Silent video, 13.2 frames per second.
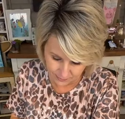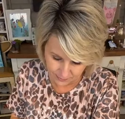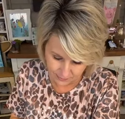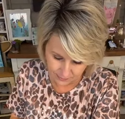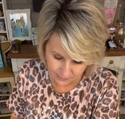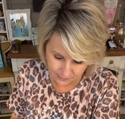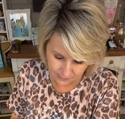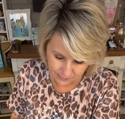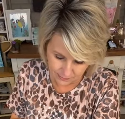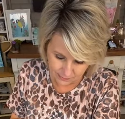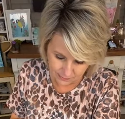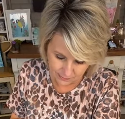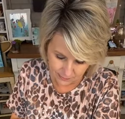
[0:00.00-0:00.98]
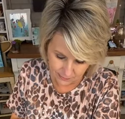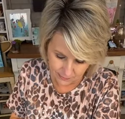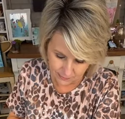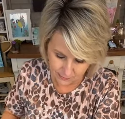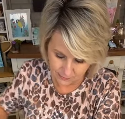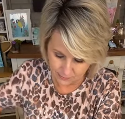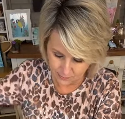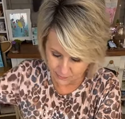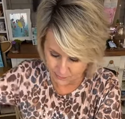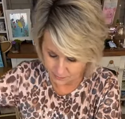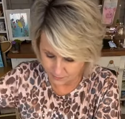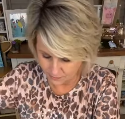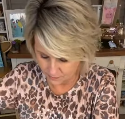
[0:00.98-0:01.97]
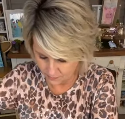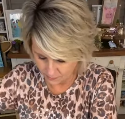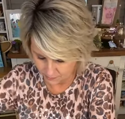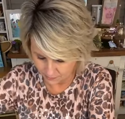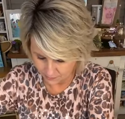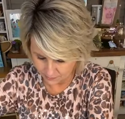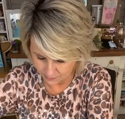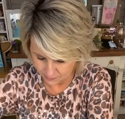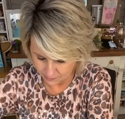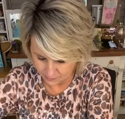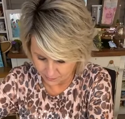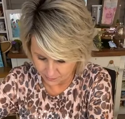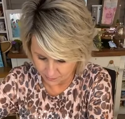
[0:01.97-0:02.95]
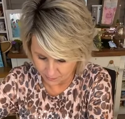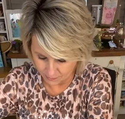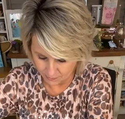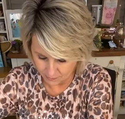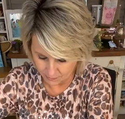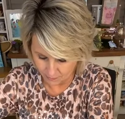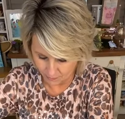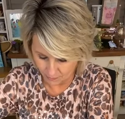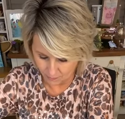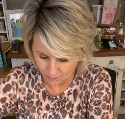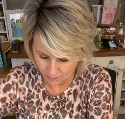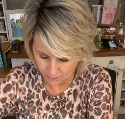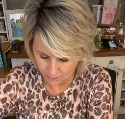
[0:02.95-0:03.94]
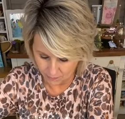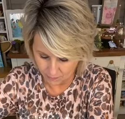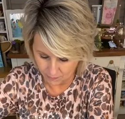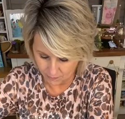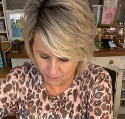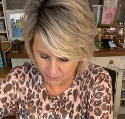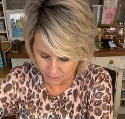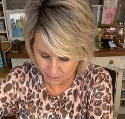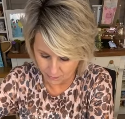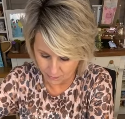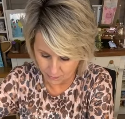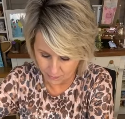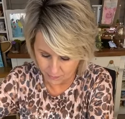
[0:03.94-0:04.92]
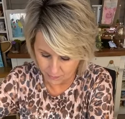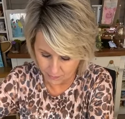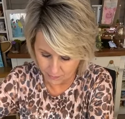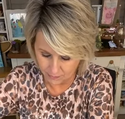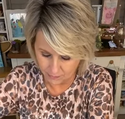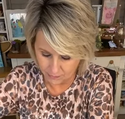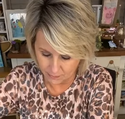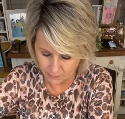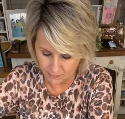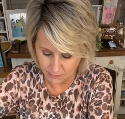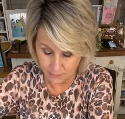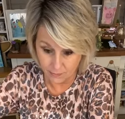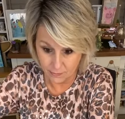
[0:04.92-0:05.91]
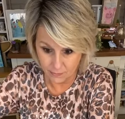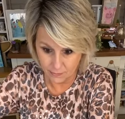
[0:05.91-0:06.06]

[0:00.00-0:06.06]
(no one is talking)